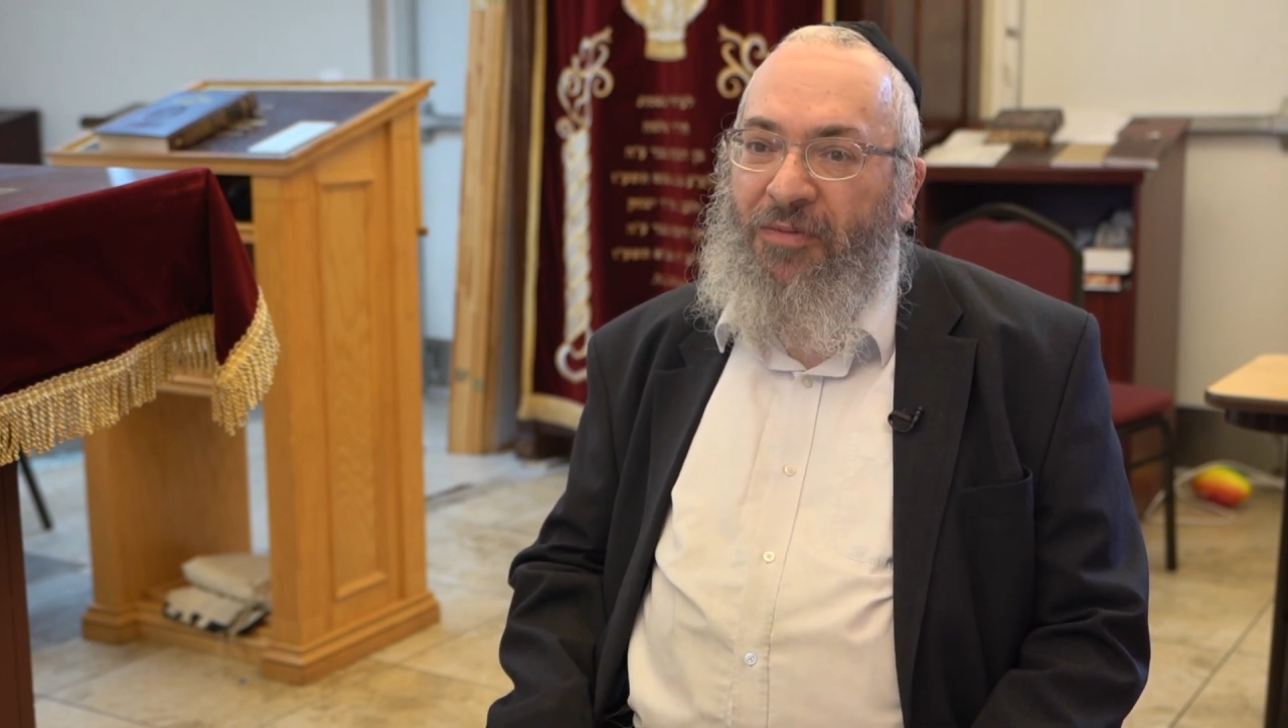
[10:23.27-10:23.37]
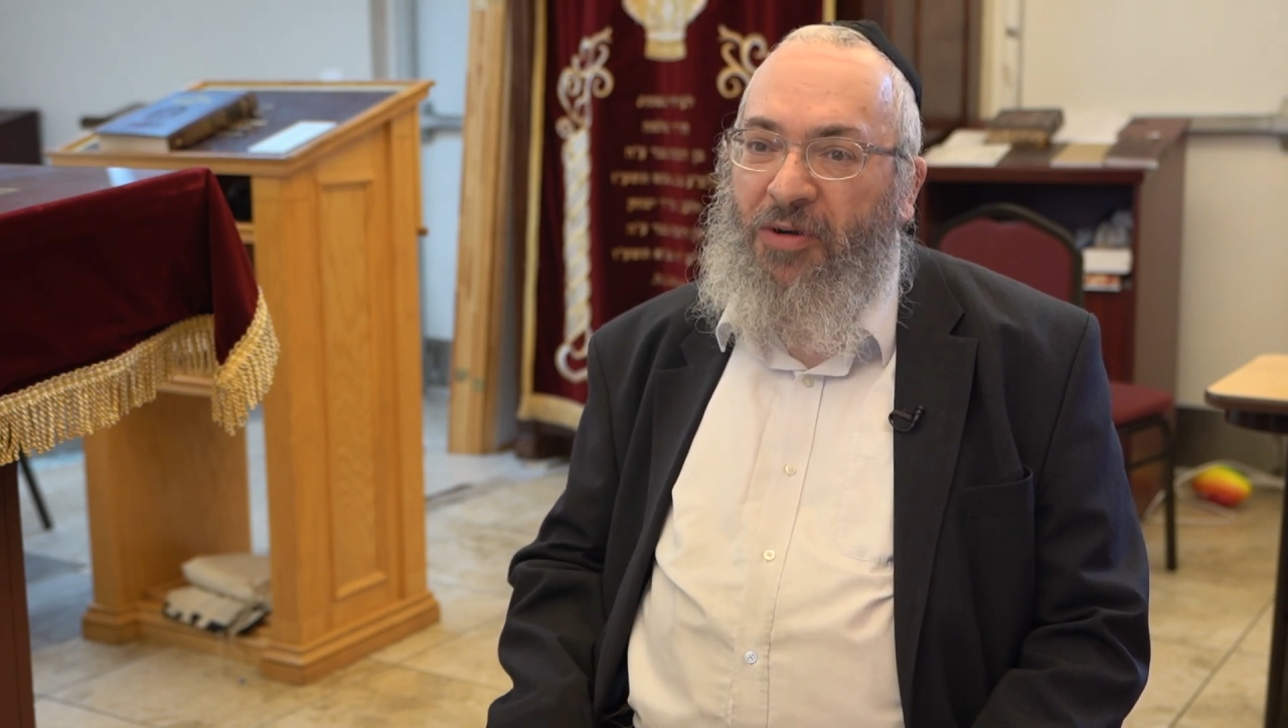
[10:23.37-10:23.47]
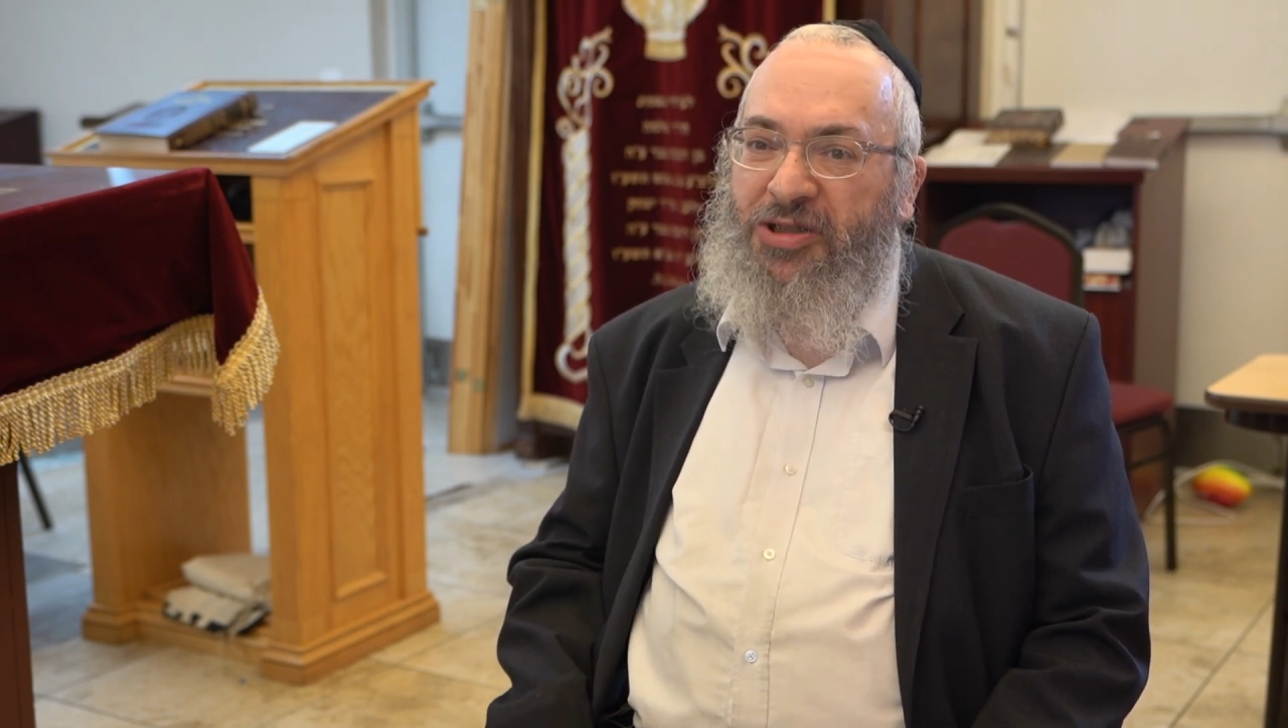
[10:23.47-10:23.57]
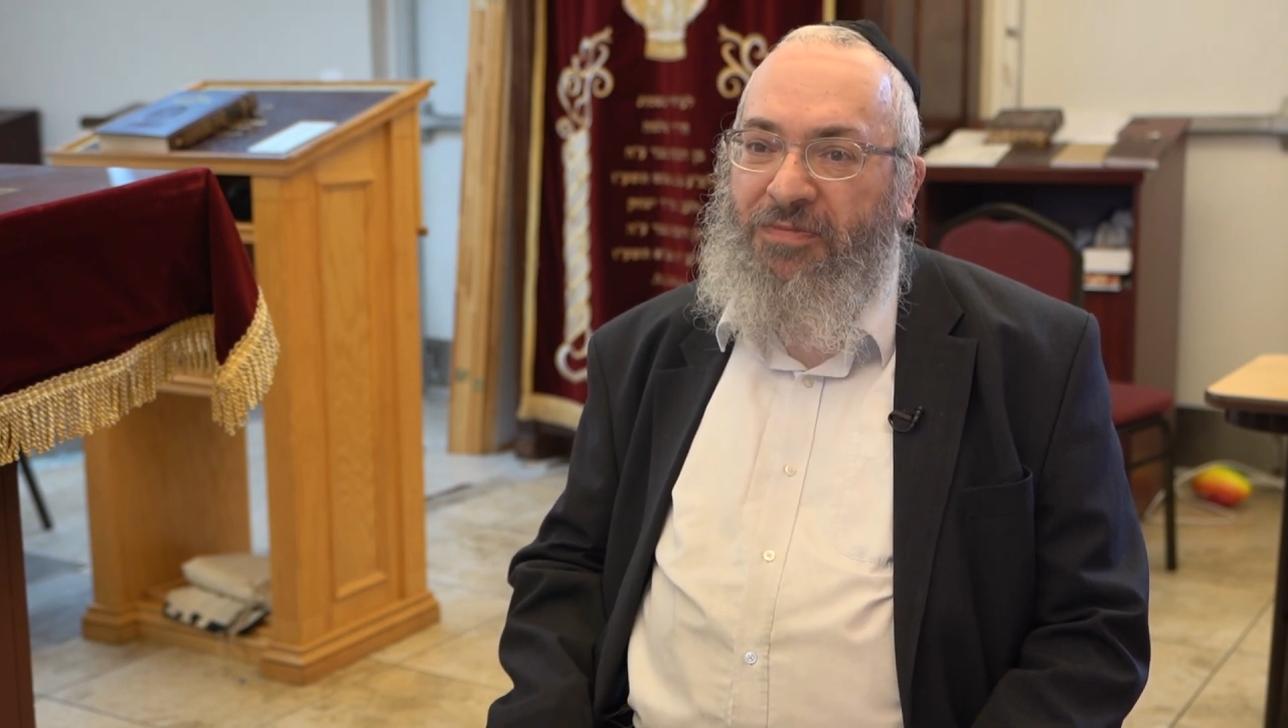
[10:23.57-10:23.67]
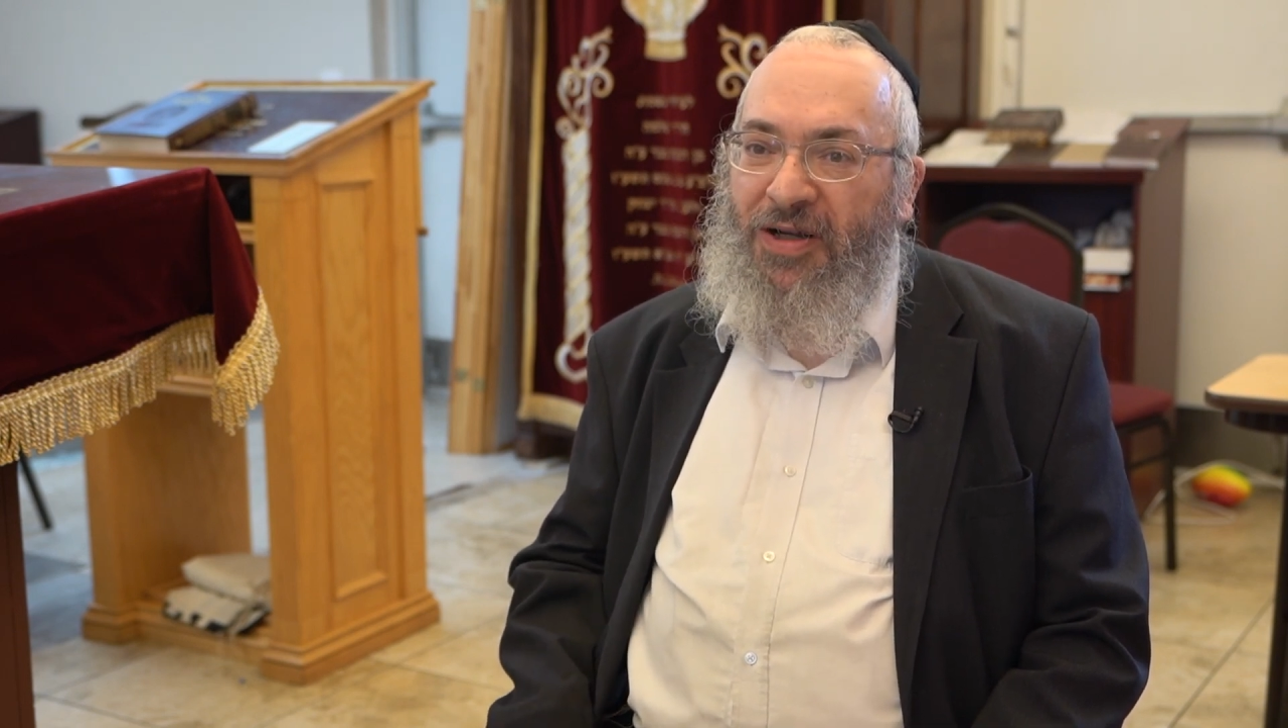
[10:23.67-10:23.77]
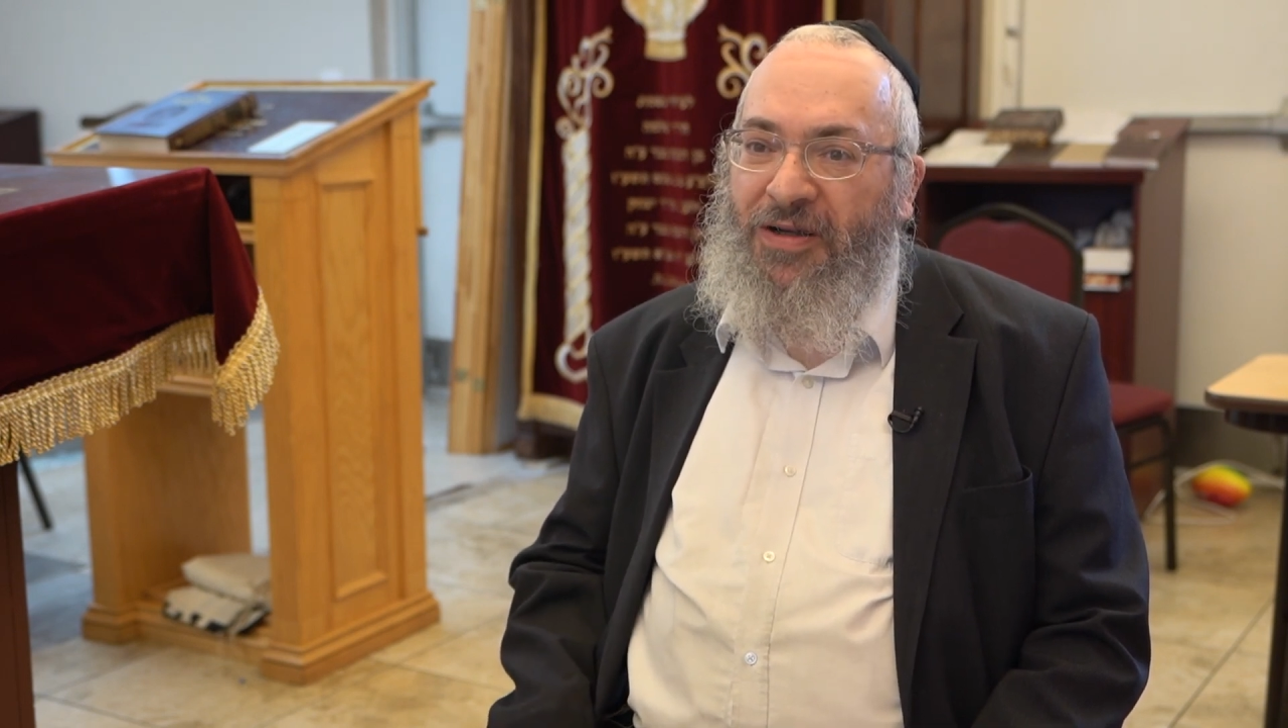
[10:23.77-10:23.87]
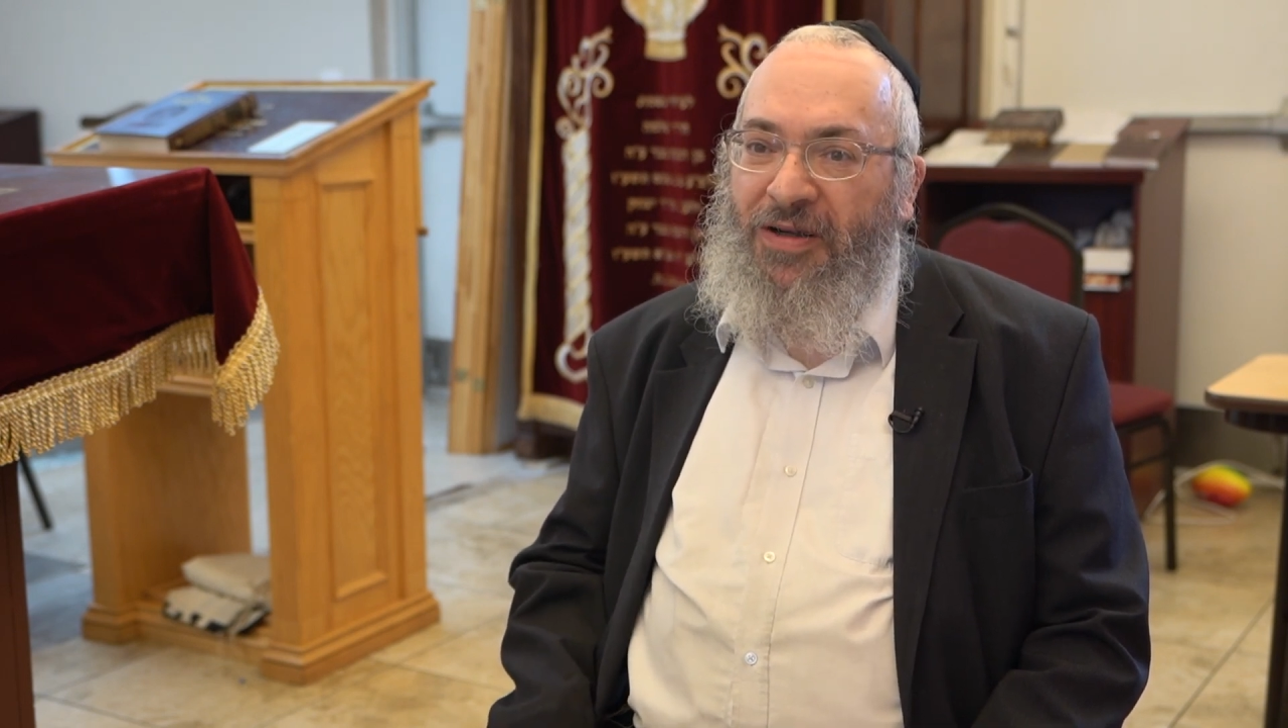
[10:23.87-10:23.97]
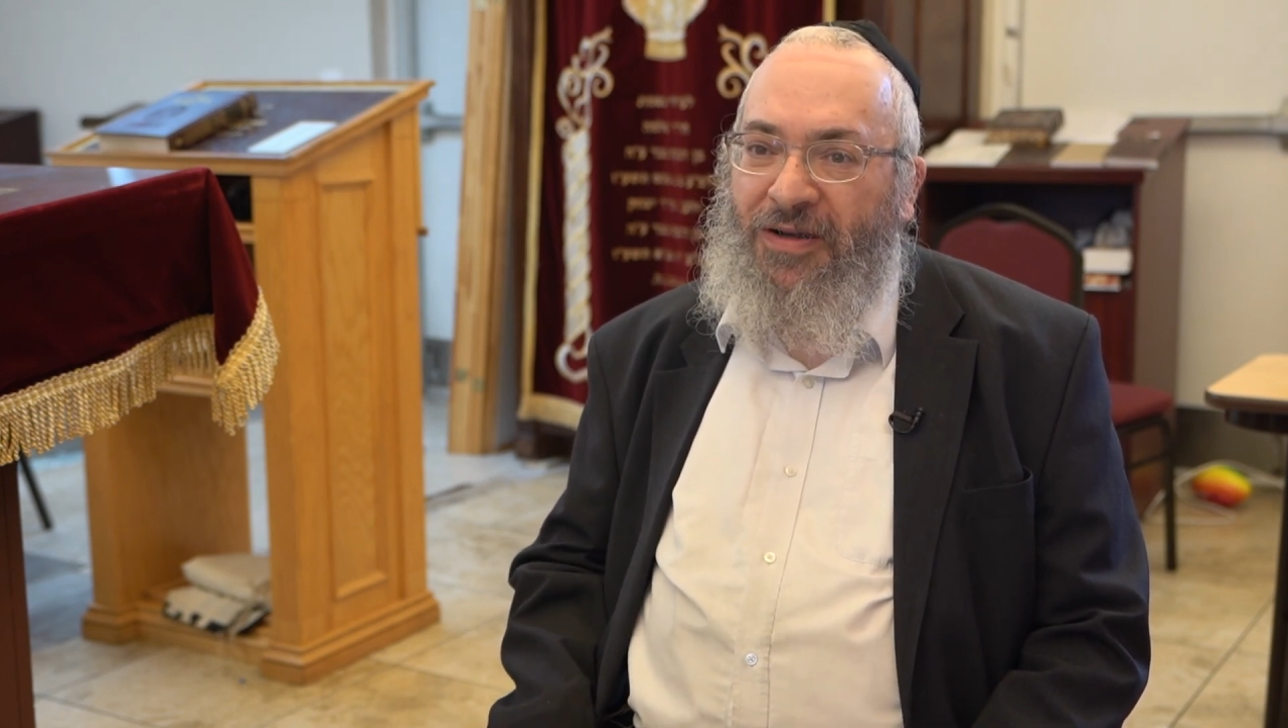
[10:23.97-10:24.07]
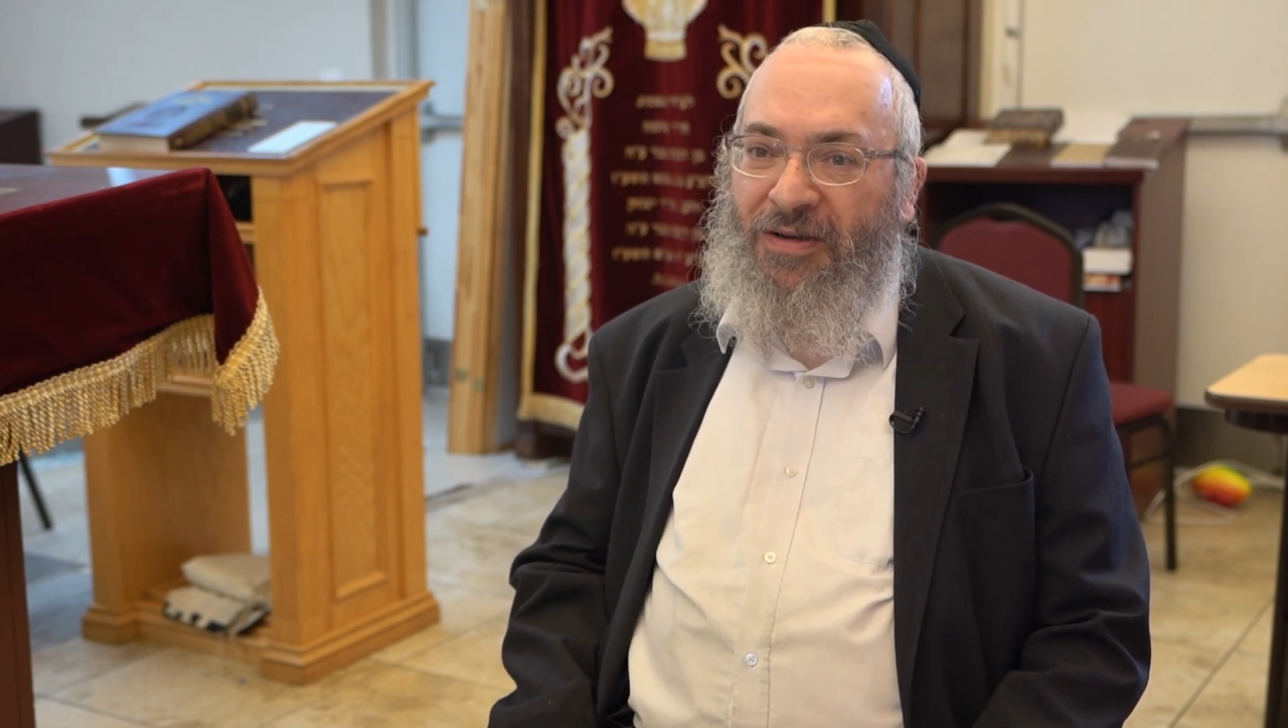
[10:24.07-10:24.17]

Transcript: and what am I